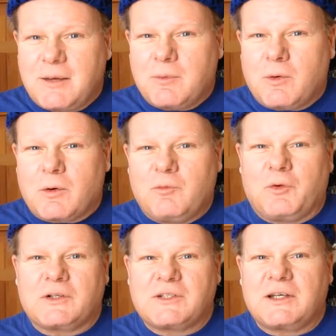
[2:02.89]
same chord
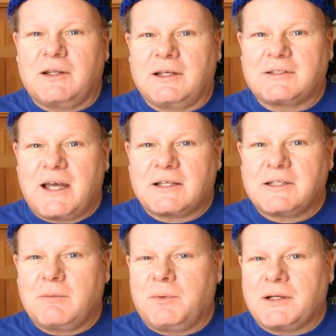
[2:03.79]
voicing in the
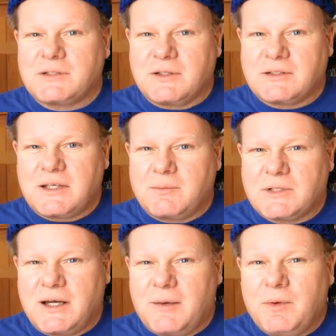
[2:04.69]
exact same place at the same
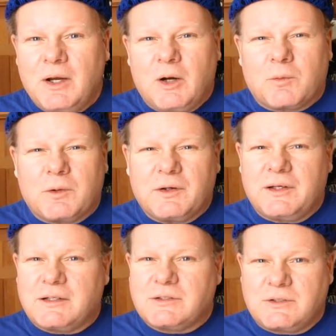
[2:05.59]
time
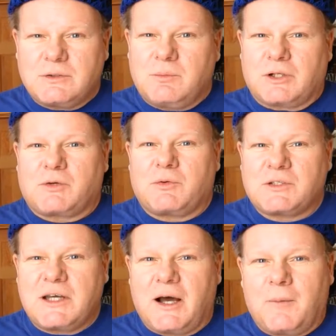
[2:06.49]
really doesn't do much for
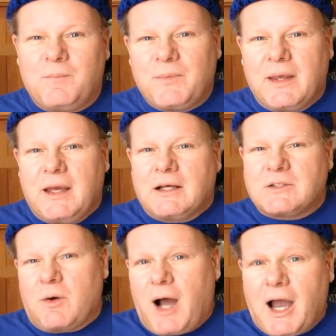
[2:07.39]
sound.
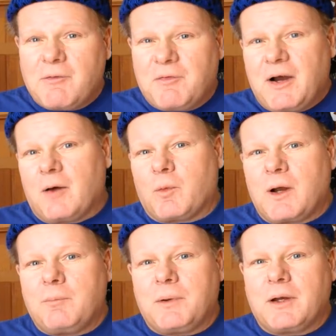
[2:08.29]
So I found
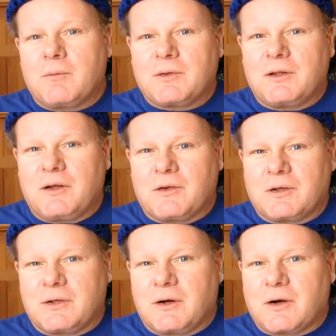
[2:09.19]
when I'm playing with another
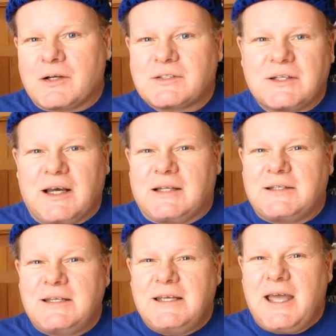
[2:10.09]
guitarist, a
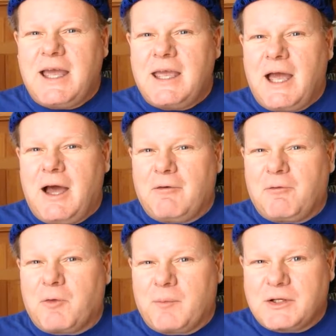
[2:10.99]

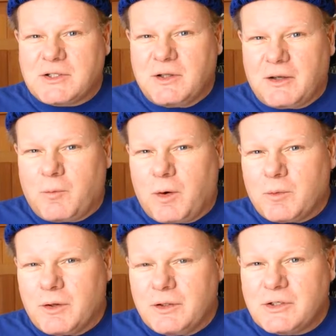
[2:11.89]
D-A-F formation like
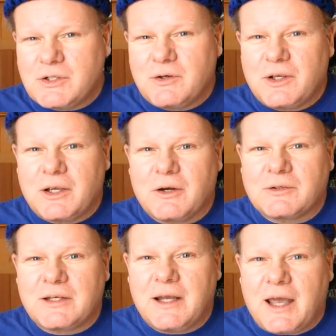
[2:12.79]
what we're going to show you
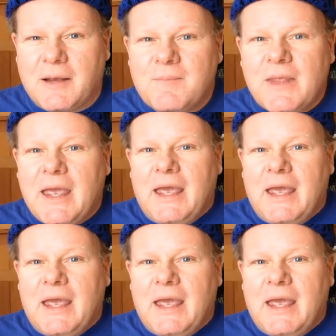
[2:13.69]
here today